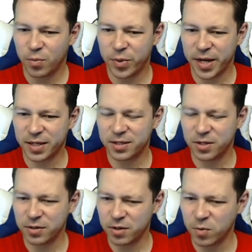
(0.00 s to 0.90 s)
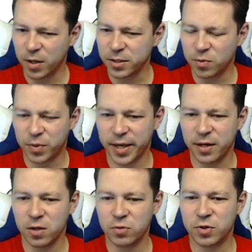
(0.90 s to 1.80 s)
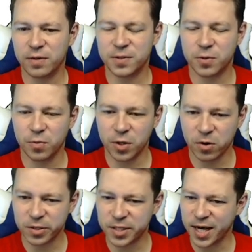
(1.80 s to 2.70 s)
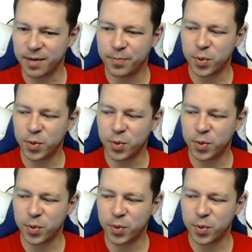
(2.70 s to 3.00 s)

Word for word: but you don't want to play no trumps from your side.